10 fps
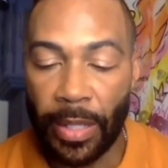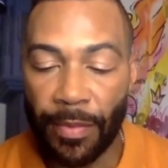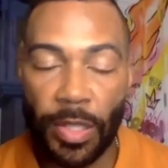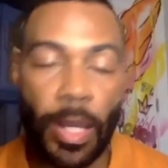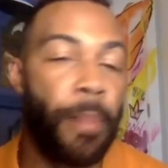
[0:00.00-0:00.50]

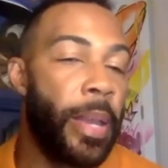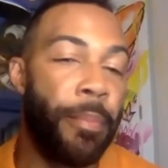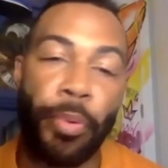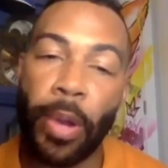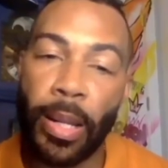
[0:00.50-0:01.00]
leave some
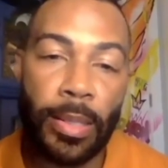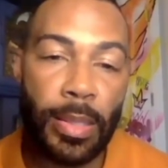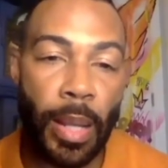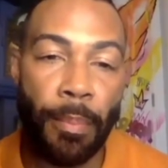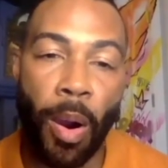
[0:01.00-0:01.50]
imprint,
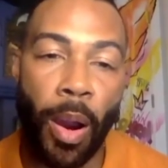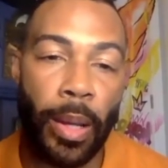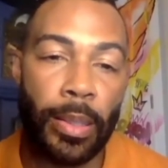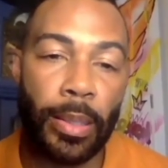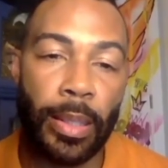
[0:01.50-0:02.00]
some
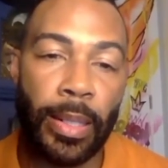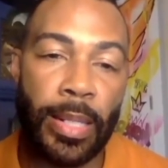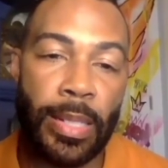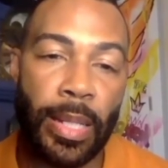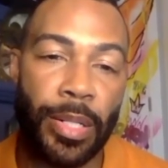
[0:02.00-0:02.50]
mark in
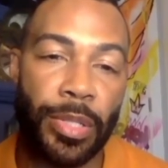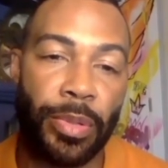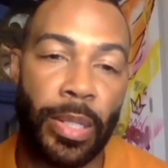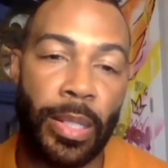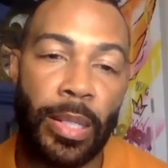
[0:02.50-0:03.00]
this
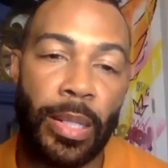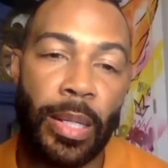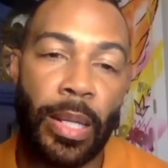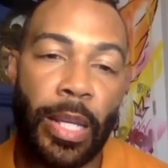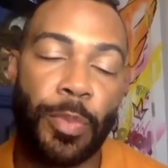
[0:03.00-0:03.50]
industry
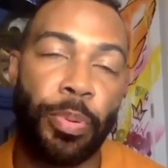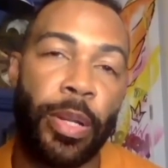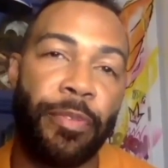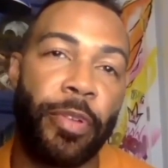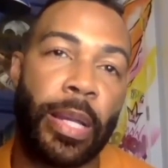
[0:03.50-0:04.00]
is
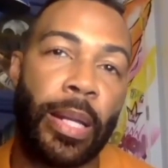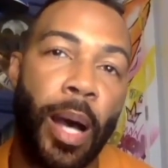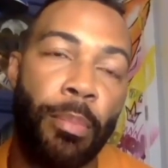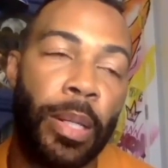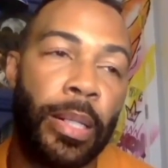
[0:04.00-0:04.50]
pretty freaking
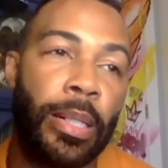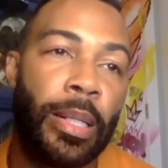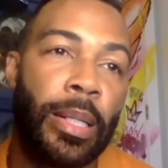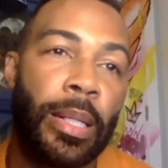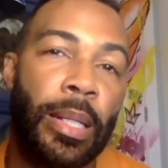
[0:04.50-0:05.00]
humbling,
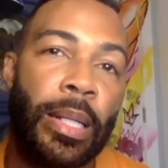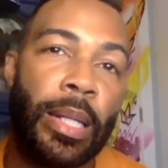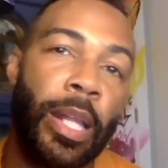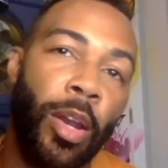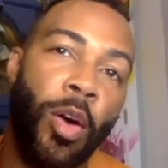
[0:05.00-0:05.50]

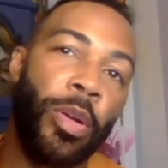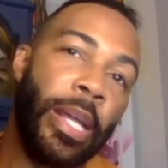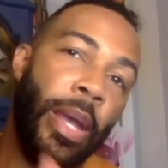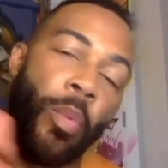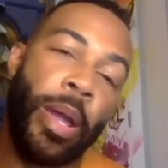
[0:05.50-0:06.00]
let alone to
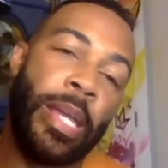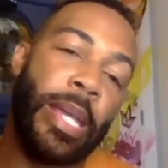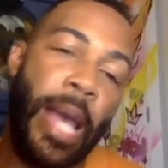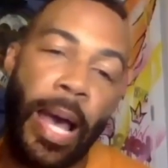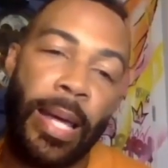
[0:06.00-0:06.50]
get where
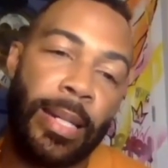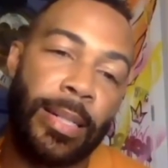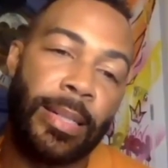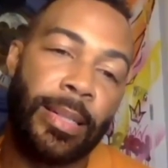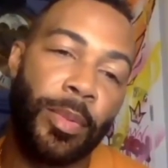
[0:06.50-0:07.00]
he got,
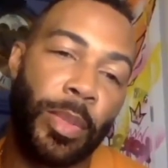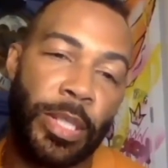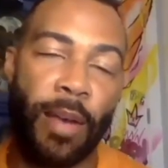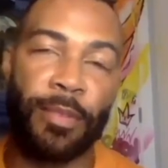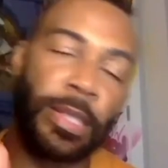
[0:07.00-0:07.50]

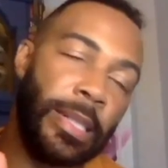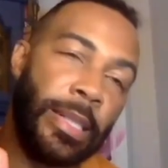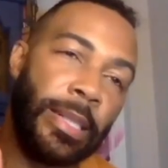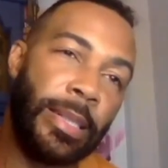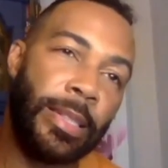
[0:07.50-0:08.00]
which
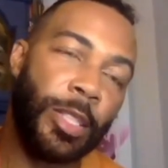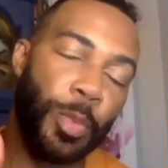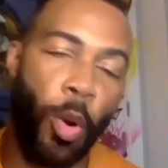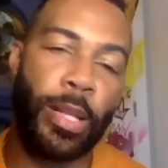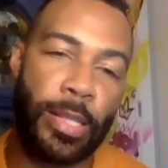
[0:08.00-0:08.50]
obviously
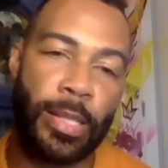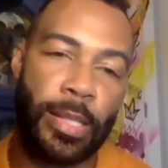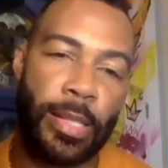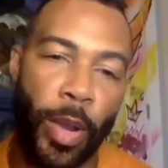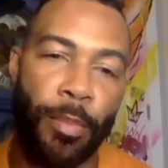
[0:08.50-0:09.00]
sport
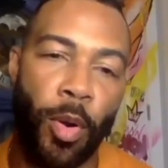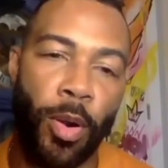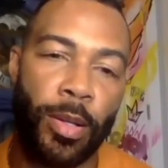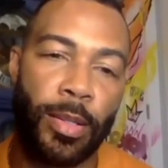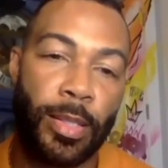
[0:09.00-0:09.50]
is way
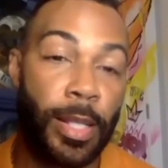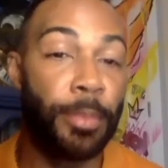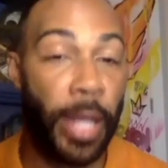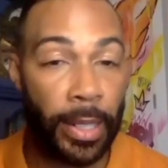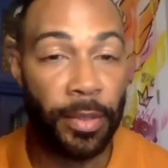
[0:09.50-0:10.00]
more
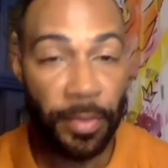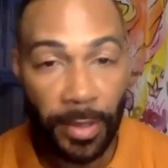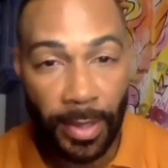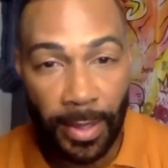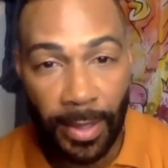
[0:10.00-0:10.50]
subjective.
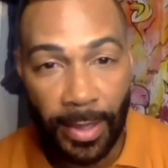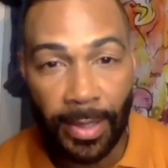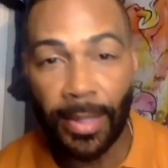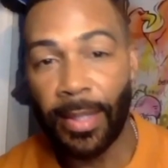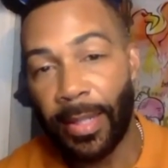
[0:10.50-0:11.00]

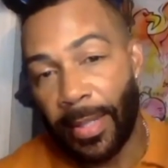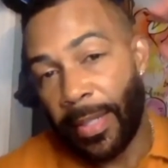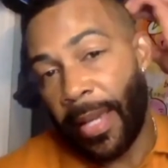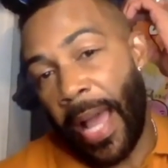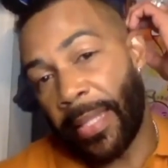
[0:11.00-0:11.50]
Yeah.
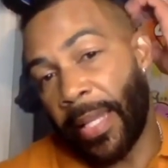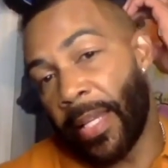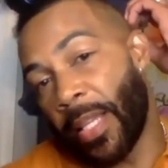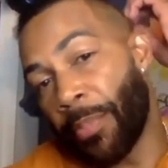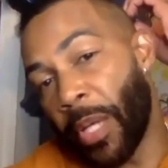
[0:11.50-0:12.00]
Acting
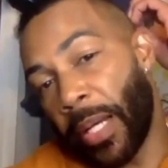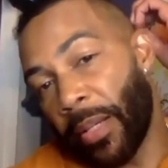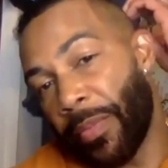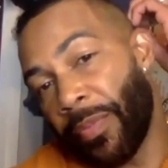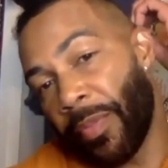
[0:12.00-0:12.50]
is
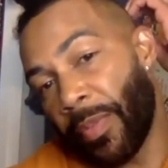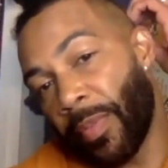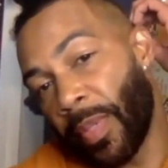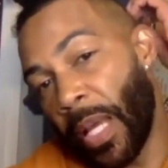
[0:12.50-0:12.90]
objective. Yeah.